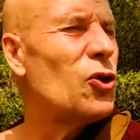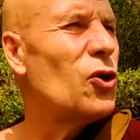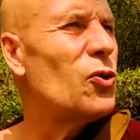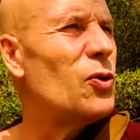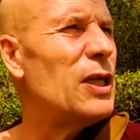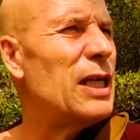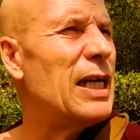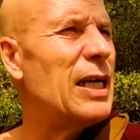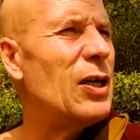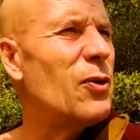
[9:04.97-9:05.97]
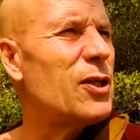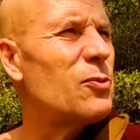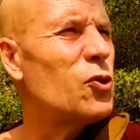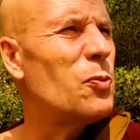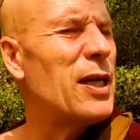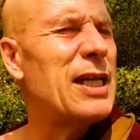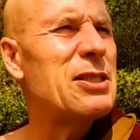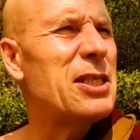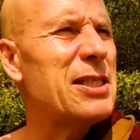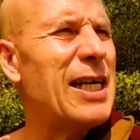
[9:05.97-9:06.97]
So uh, one
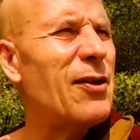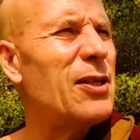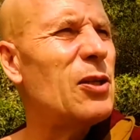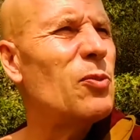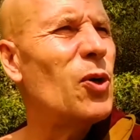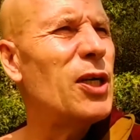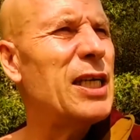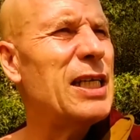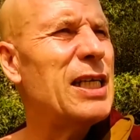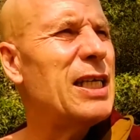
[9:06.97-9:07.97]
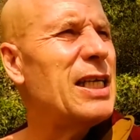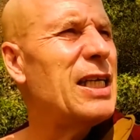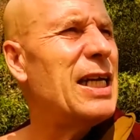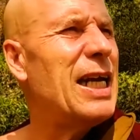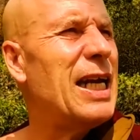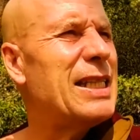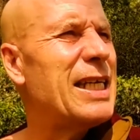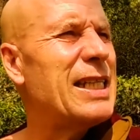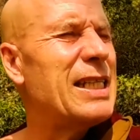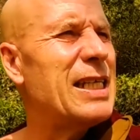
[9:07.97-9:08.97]
typically sits down in the morning, and
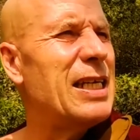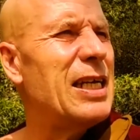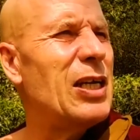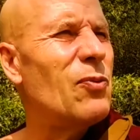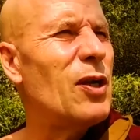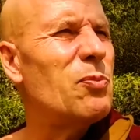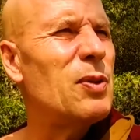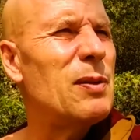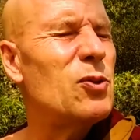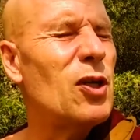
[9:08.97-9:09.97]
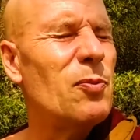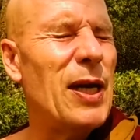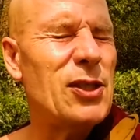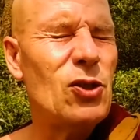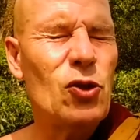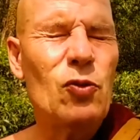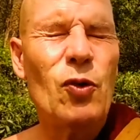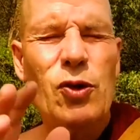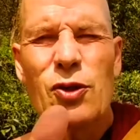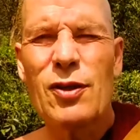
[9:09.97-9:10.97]
then uh, one beams compassion
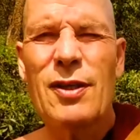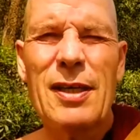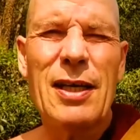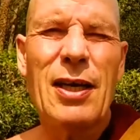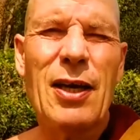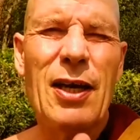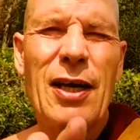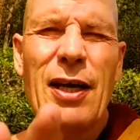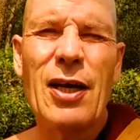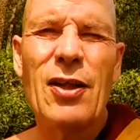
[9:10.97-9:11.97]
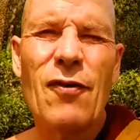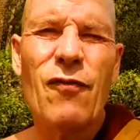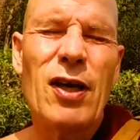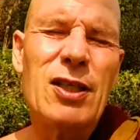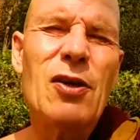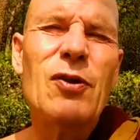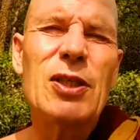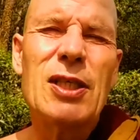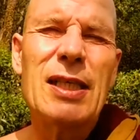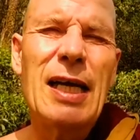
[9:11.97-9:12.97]
towards uh, the frontal
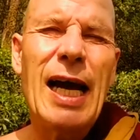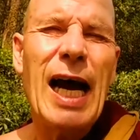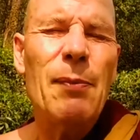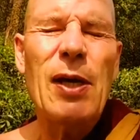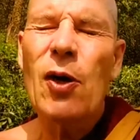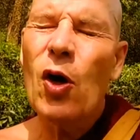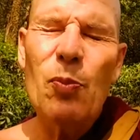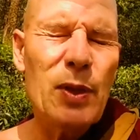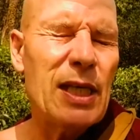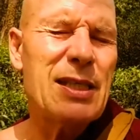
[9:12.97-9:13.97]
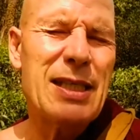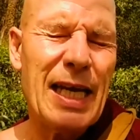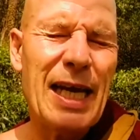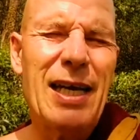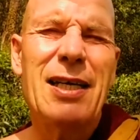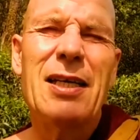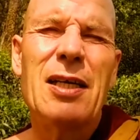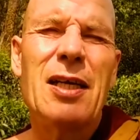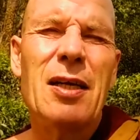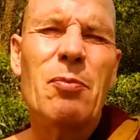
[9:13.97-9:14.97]
region. Ah, may all beings there,
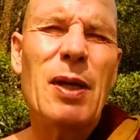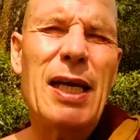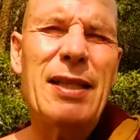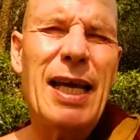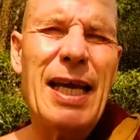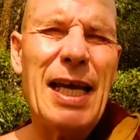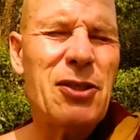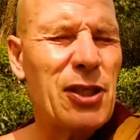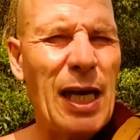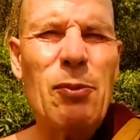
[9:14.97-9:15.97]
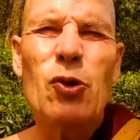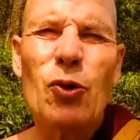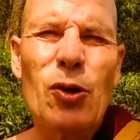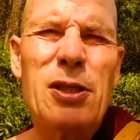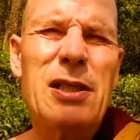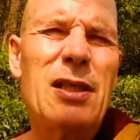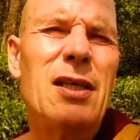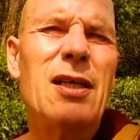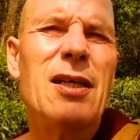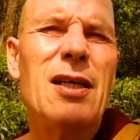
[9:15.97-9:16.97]
may they escape cruelty